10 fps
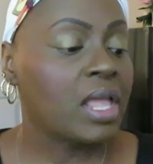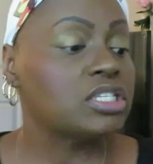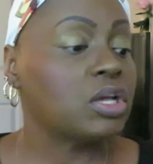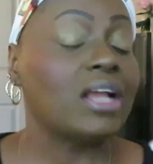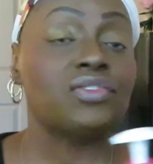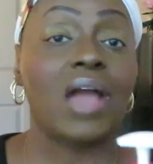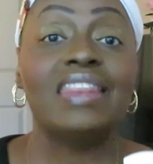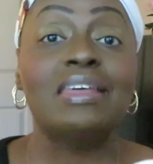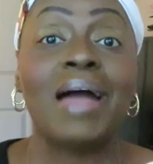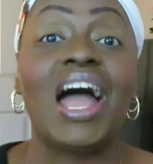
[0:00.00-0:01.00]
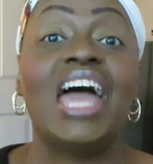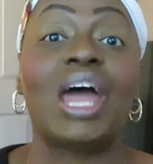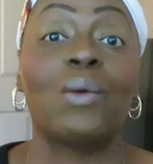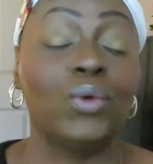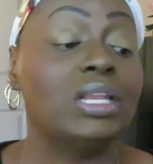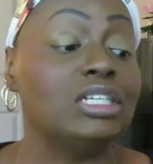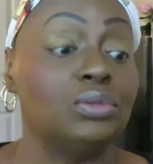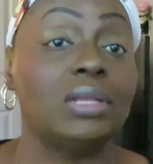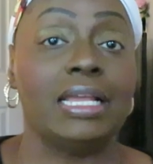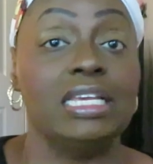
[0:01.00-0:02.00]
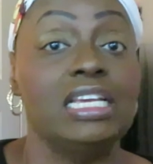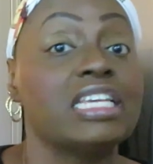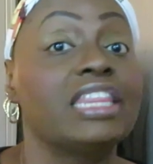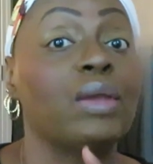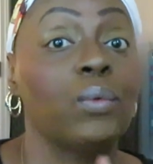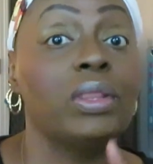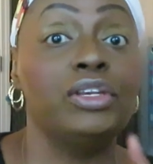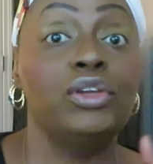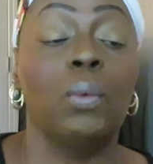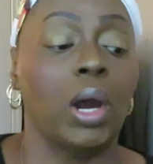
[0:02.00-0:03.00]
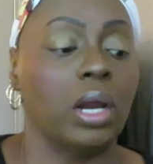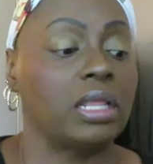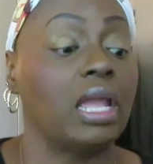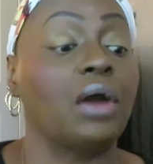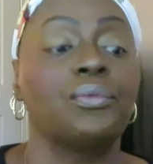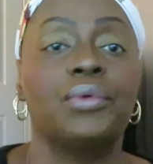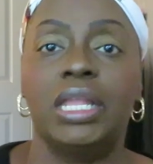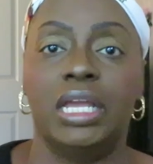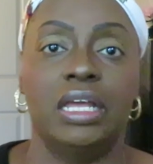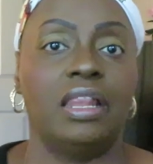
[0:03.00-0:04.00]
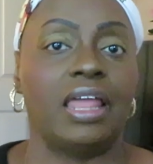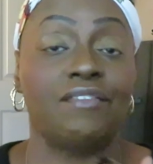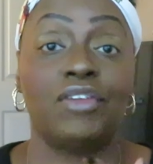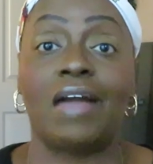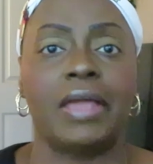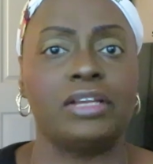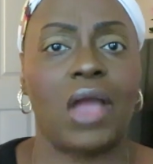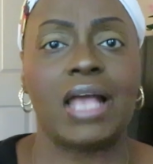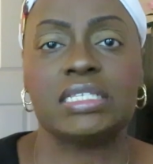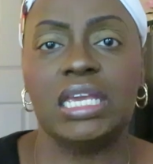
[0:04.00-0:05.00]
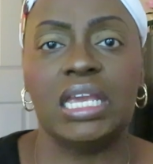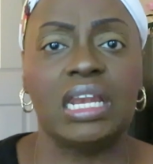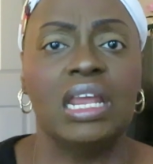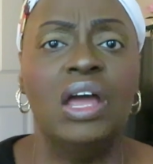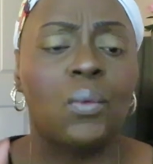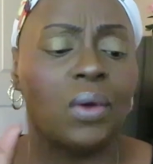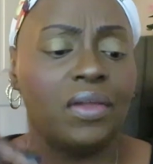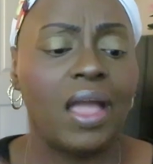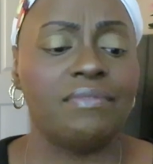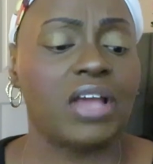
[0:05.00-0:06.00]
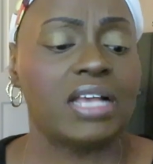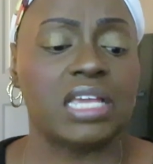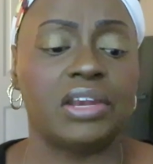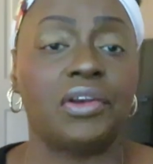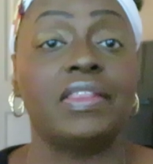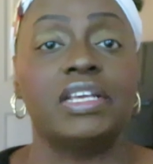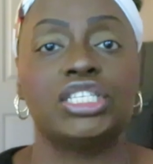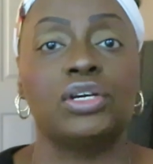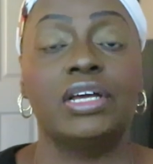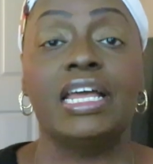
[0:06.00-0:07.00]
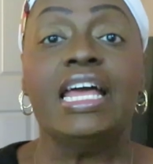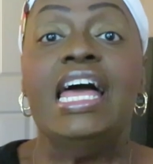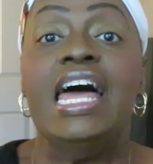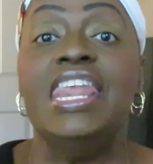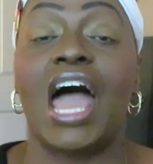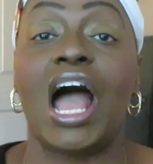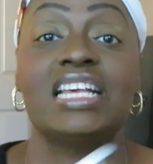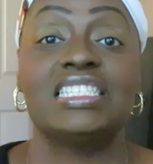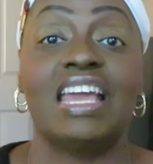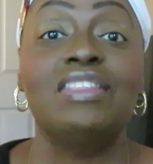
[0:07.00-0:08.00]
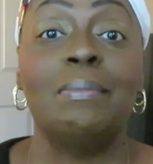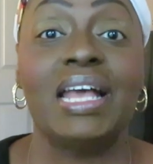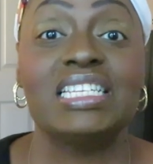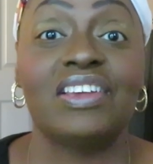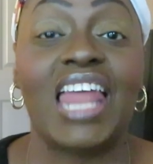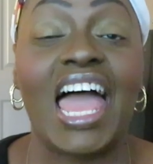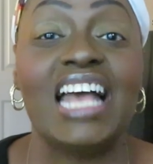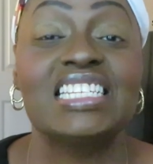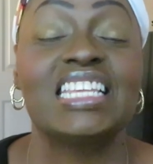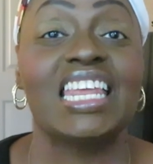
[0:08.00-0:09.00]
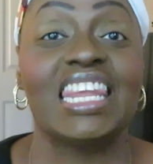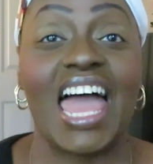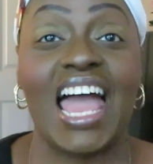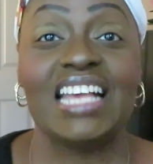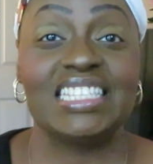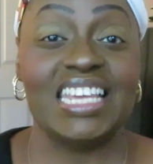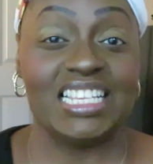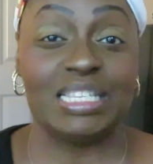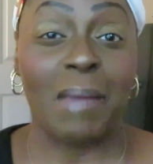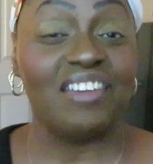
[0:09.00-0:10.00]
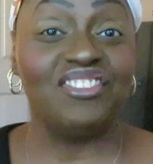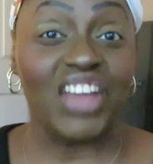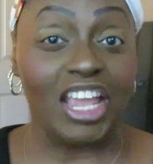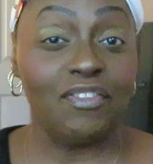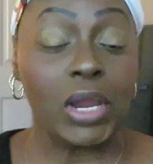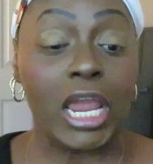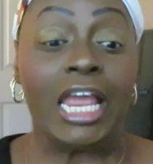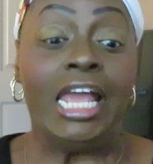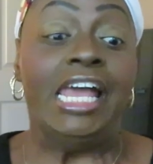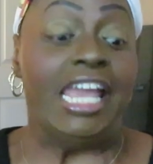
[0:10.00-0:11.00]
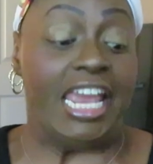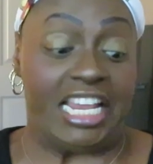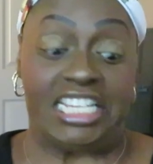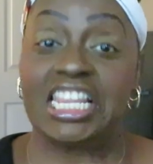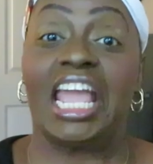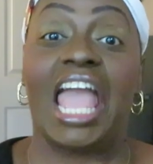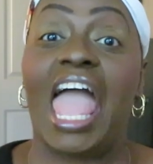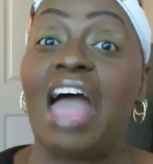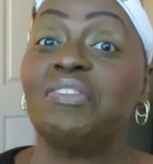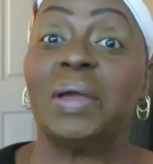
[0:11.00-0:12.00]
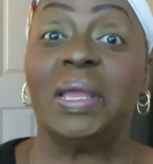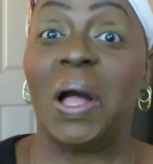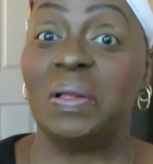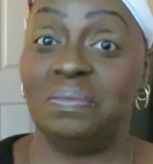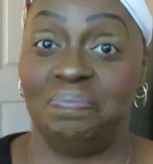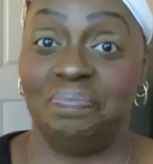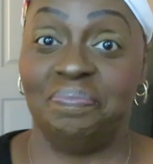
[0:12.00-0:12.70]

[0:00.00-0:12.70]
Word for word: So I tried them out, and I really do like these, and they really do work. They are really good. Like if you have like dry skin, whether you have dry skin or not, they're still good. Now I saved the best for last. The last is my favorite, and it's like halfway gone.